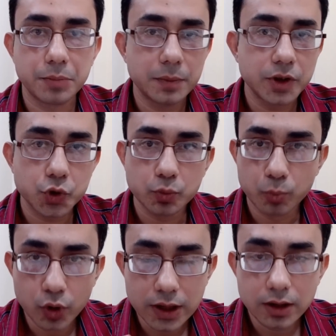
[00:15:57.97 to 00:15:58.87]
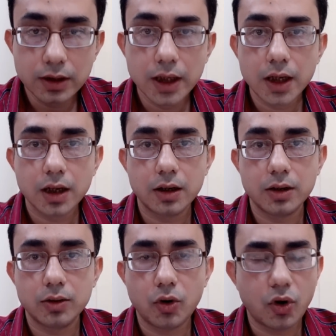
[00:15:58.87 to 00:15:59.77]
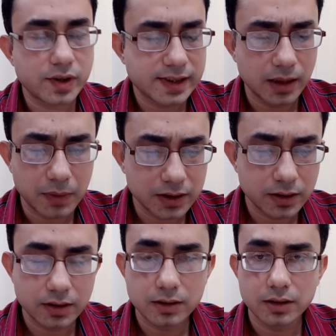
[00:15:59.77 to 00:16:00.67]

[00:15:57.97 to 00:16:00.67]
maybe through Moodle or some other,